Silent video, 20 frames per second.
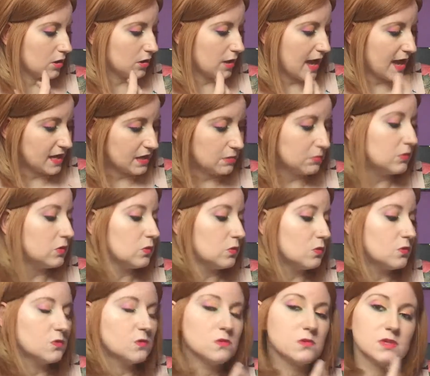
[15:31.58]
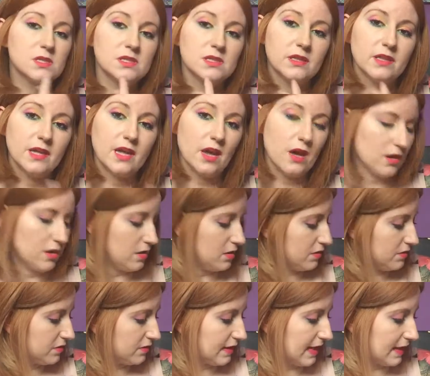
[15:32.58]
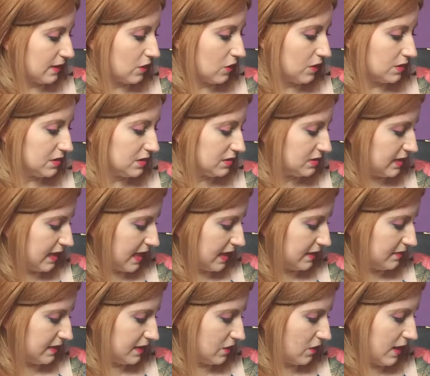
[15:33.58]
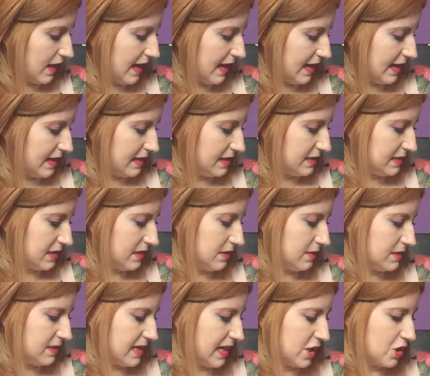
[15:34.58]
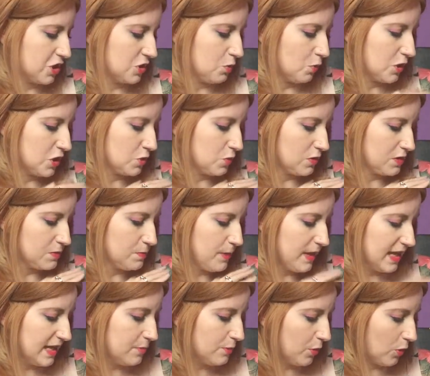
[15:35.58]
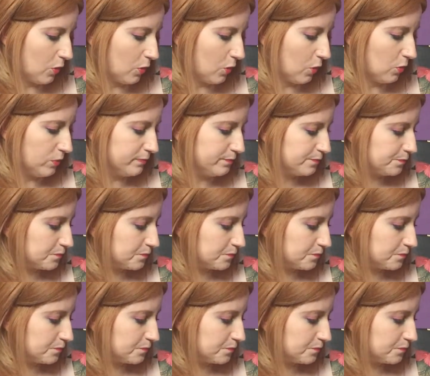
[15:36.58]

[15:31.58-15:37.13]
animals, the earth, that kind of thing. Then I had a section which was people,